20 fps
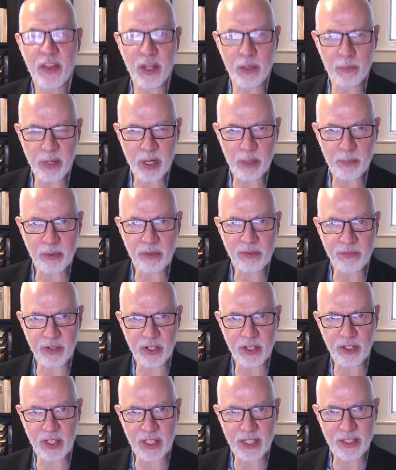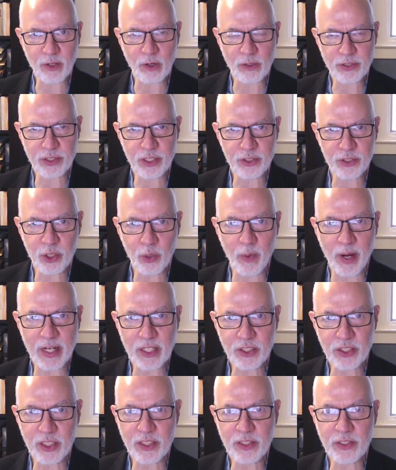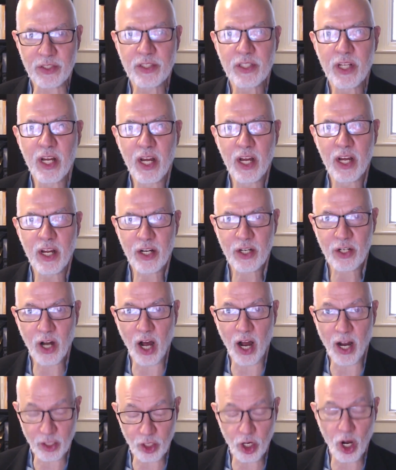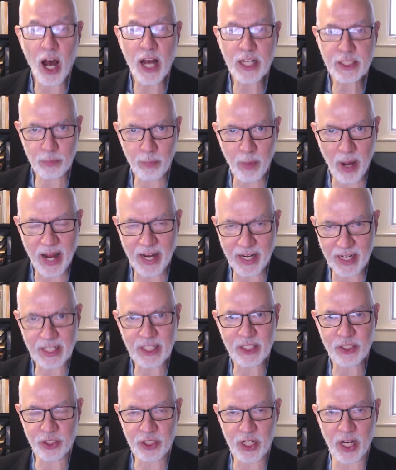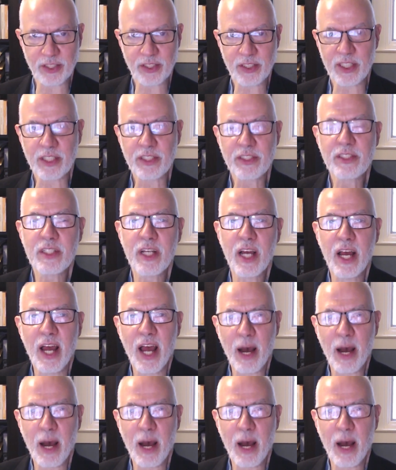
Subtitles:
that people feel in those situations caused by injustice.